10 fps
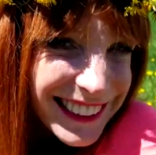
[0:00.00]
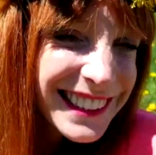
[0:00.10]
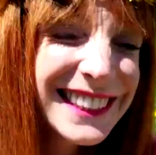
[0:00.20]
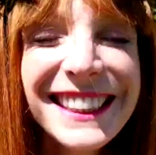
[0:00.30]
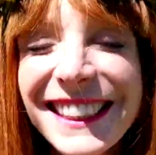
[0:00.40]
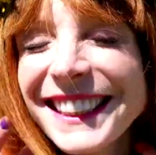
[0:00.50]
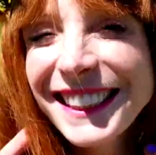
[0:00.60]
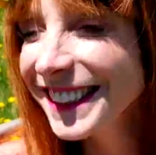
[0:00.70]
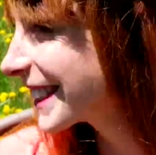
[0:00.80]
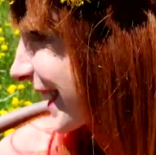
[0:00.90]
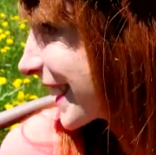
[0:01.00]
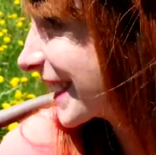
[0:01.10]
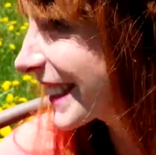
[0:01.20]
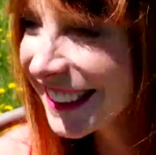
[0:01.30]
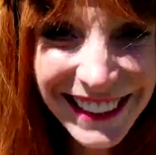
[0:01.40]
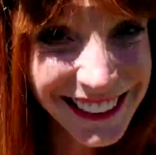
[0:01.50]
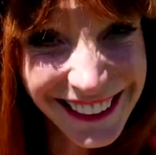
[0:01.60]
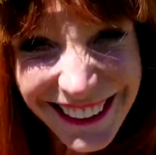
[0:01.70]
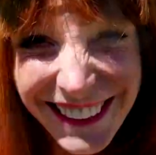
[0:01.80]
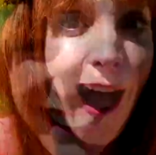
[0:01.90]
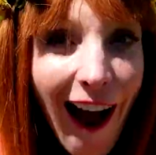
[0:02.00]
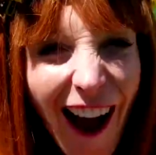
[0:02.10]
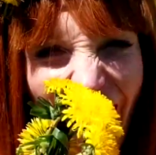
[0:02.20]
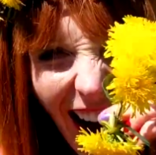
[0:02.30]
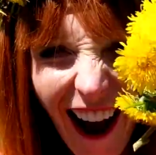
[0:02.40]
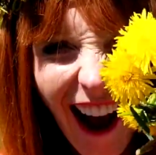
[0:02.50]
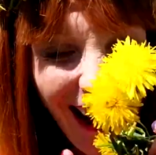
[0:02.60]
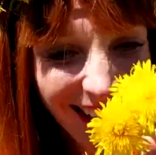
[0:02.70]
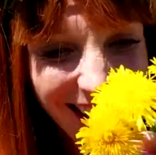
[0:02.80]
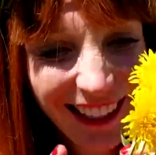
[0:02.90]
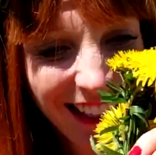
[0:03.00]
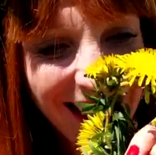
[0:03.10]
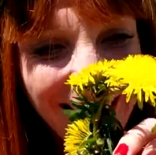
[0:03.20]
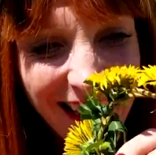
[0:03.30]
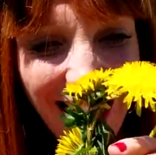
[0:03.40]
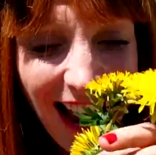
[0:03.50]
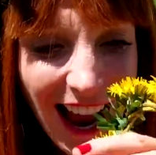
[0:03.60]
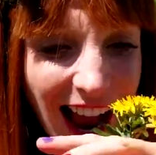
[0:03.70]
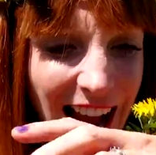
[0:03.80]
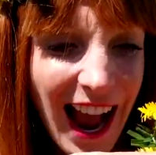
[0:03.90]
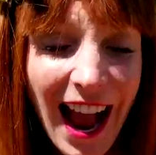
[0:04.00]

Does this look say summer fun? Mike even made me a bracelet.